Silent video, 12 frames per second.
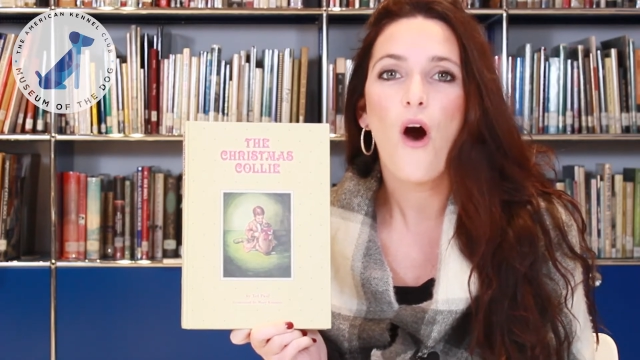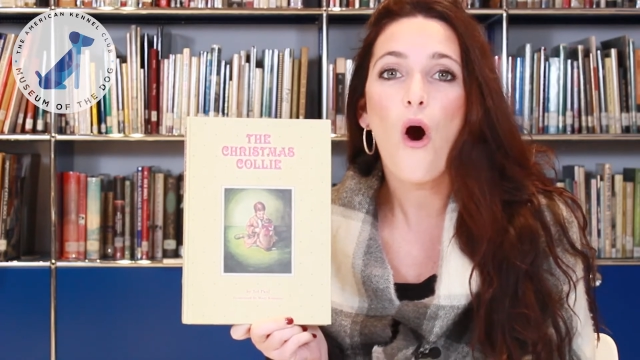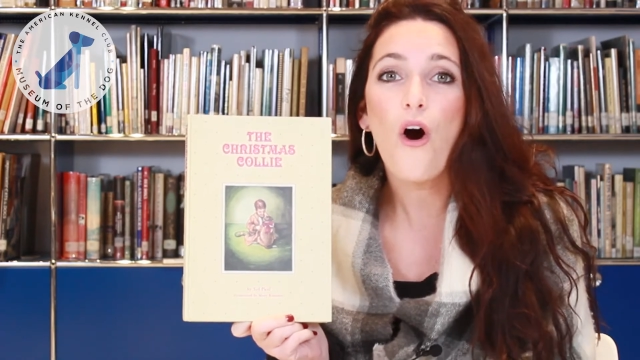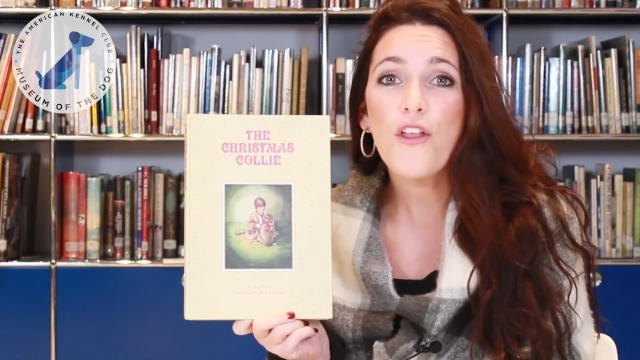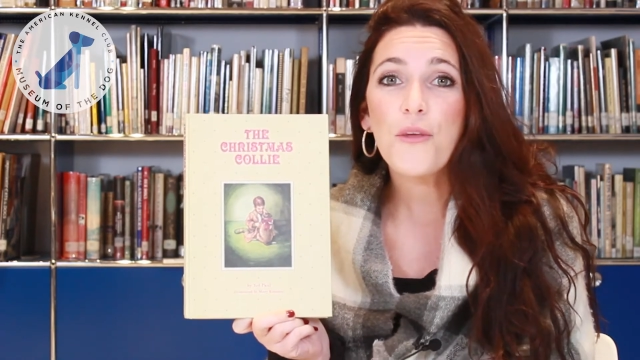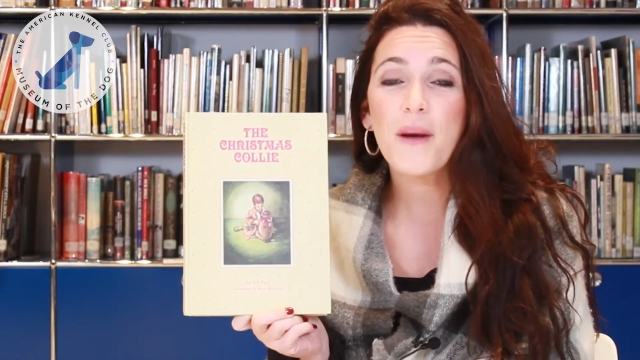
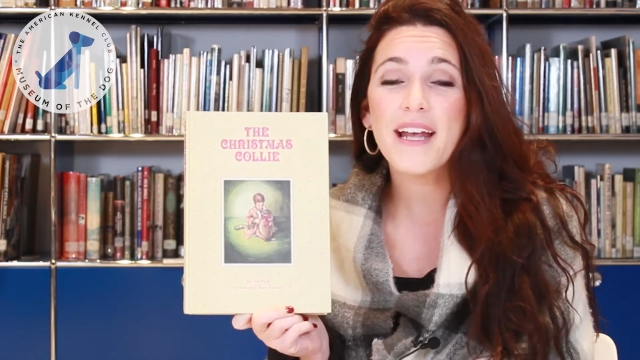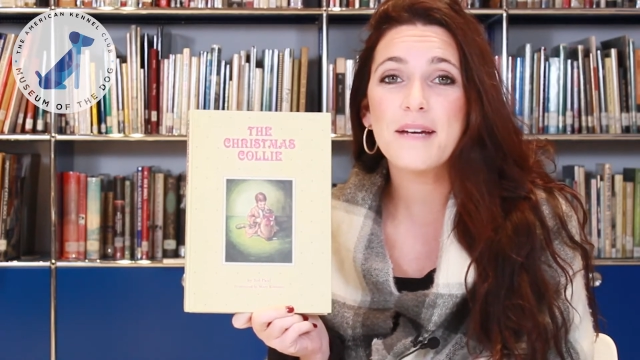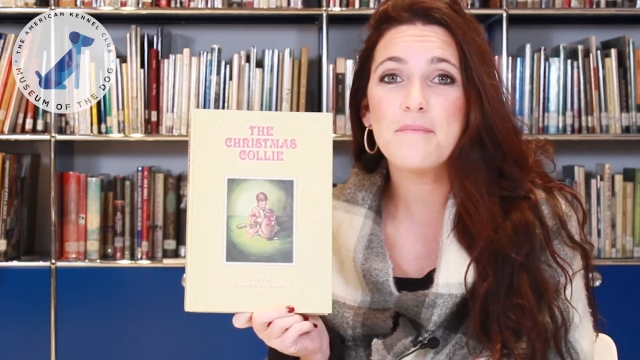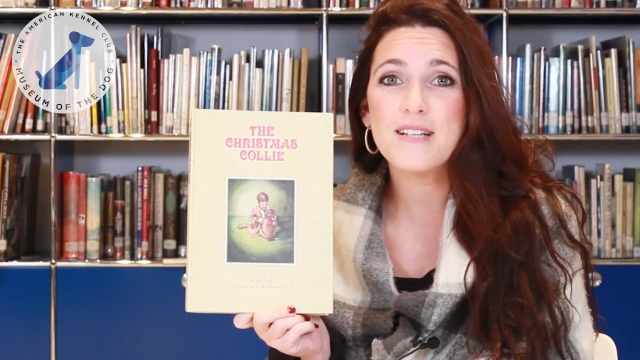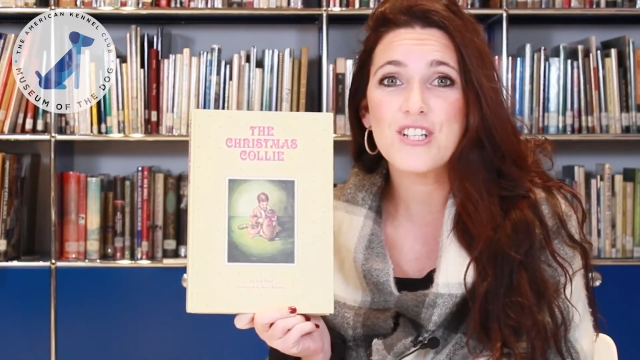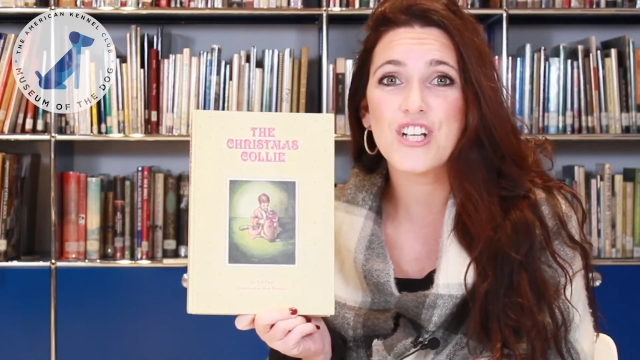all the way in
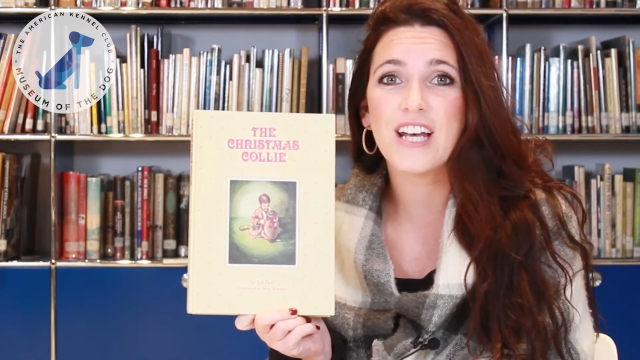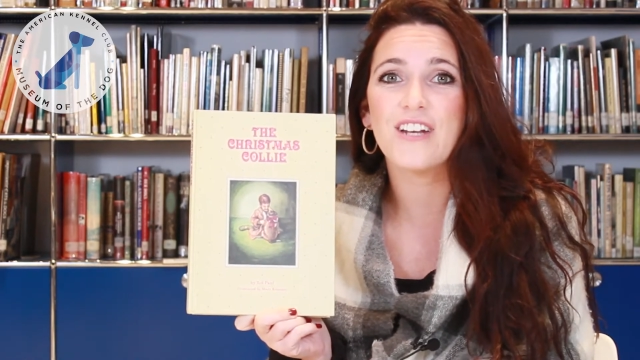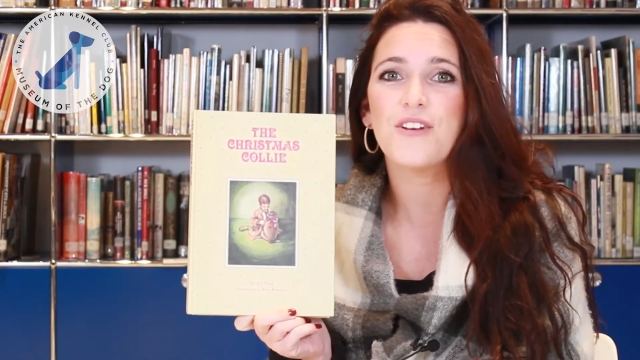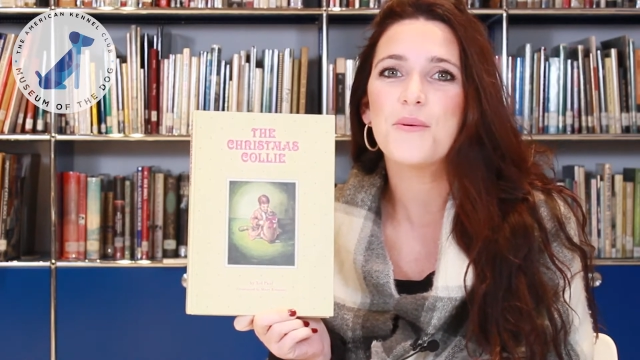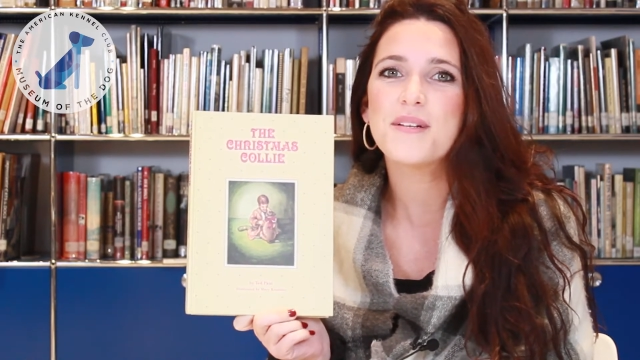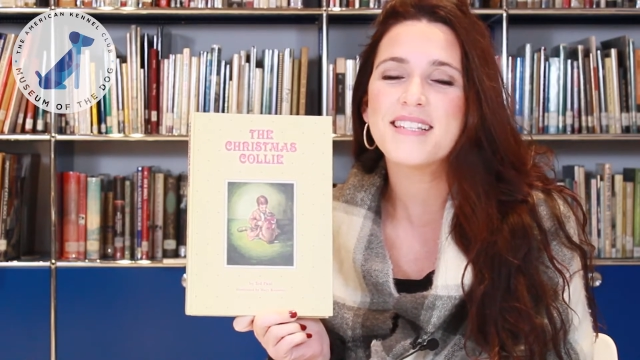Michigan,
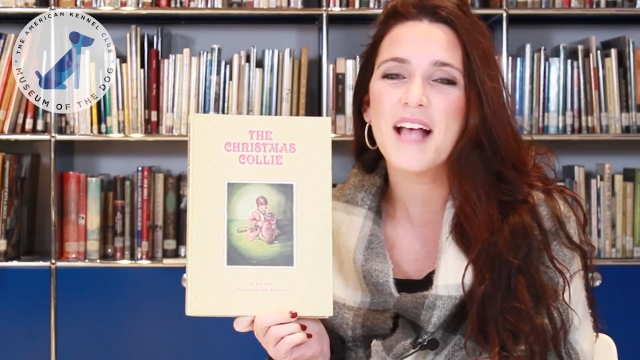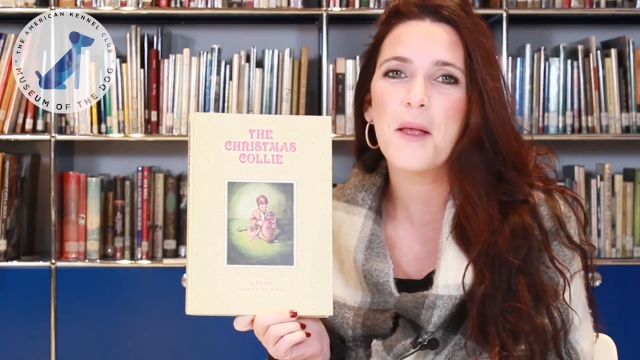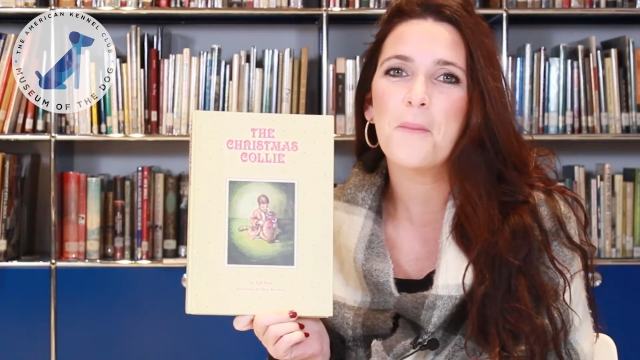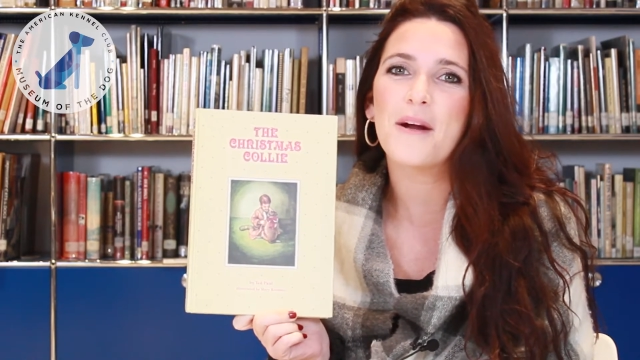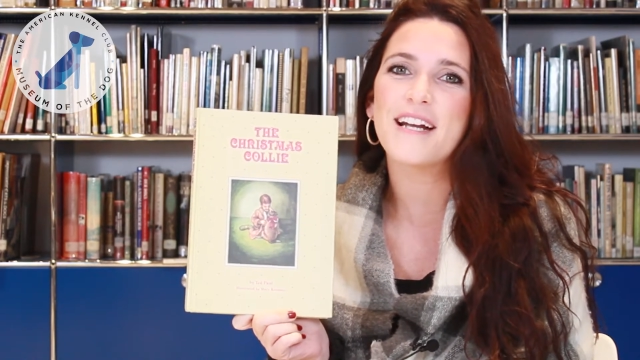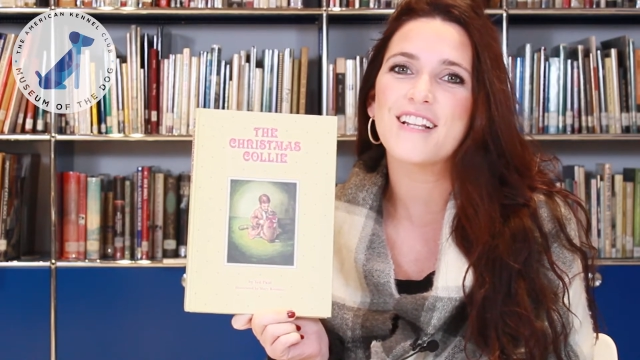who is
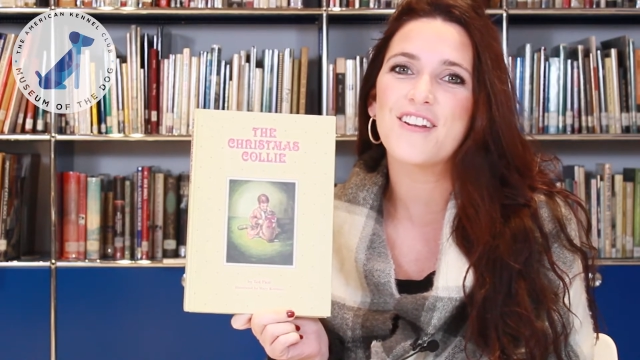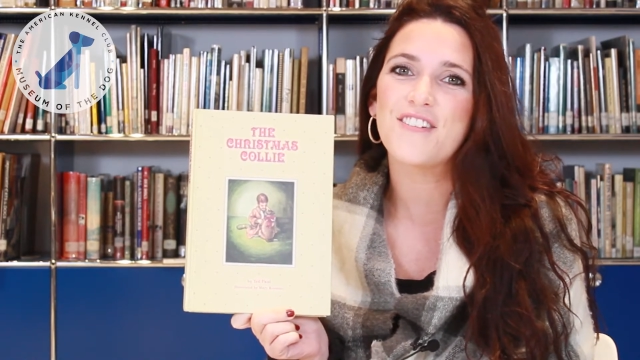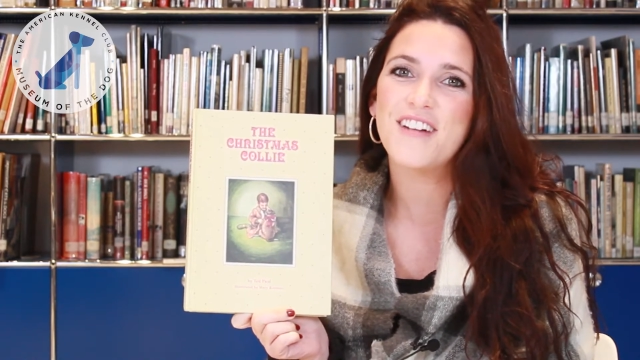celebrating their